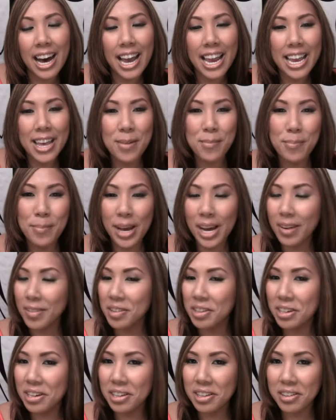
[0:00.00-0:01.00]
I am back
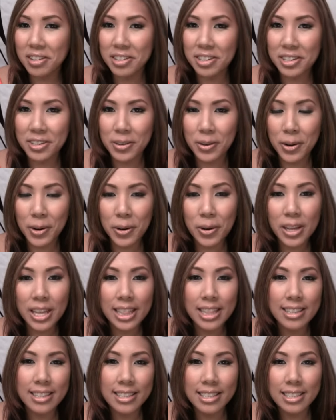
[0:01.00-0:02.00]
with another tutorial
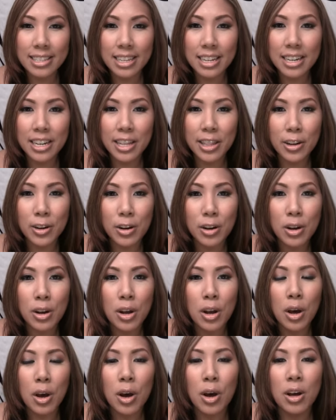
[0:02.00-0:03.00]
and this is another
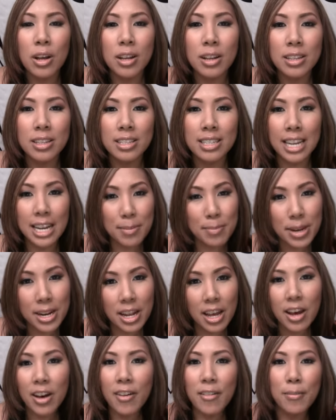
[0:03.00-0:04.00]

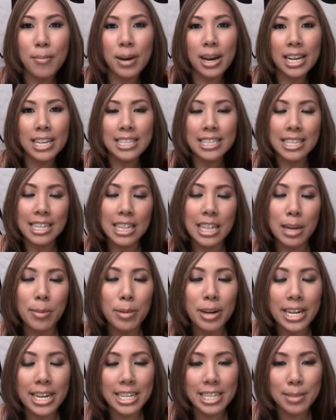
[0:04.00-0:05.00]
segment of my
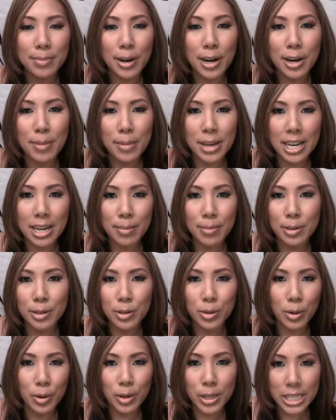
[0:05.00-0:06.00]
celebrity inspired makeup
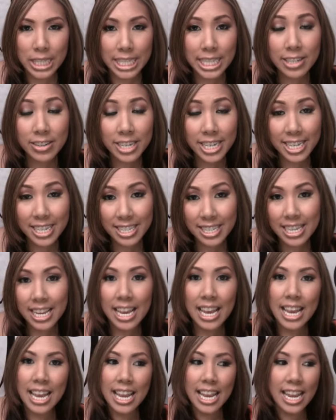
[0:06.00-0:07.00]
tutorial series
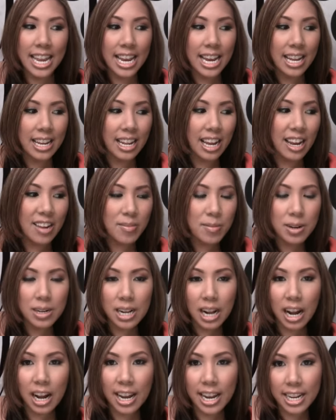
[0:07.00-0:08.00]
and I've
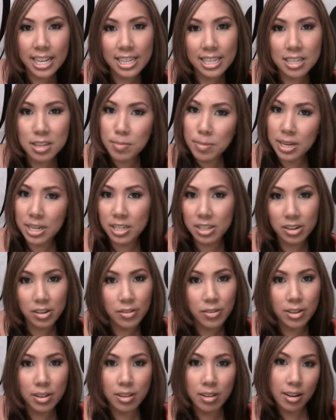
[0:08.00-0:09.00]
been eyeing this picture
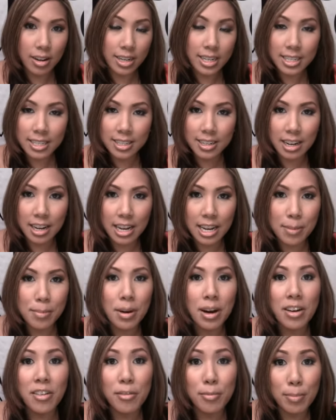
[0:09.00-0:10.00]
for the longest time
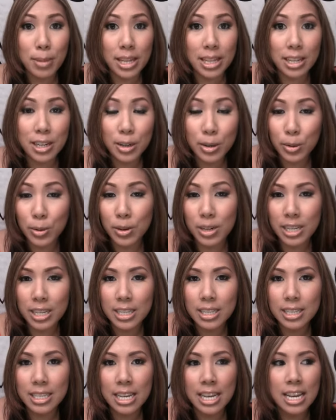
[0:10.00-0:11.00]
of Mila
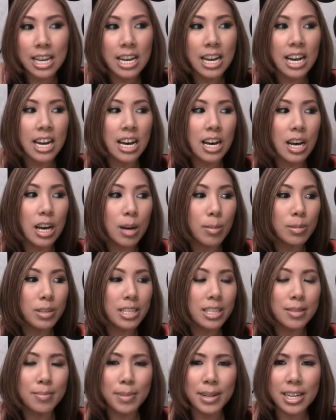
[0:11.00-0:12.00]
Kunis. Um,
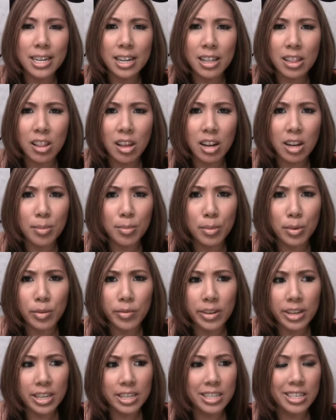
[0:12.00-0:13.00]
she's been in a lot of
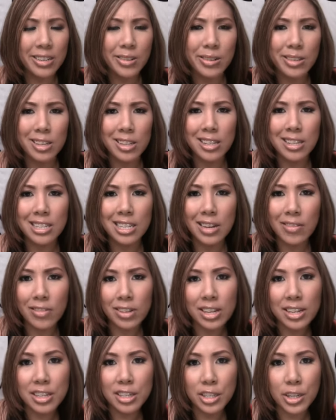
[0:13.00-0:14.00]
movies. She was on The
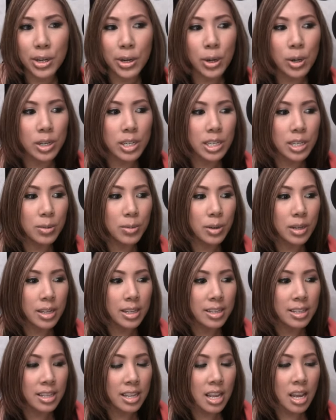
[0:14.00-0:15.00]
70s Show. She
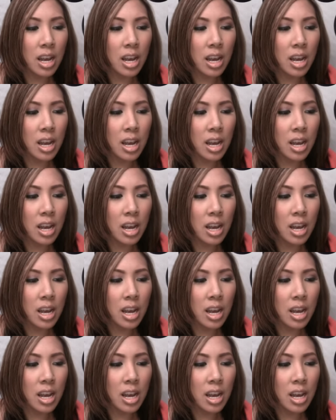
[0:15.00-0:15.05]
was,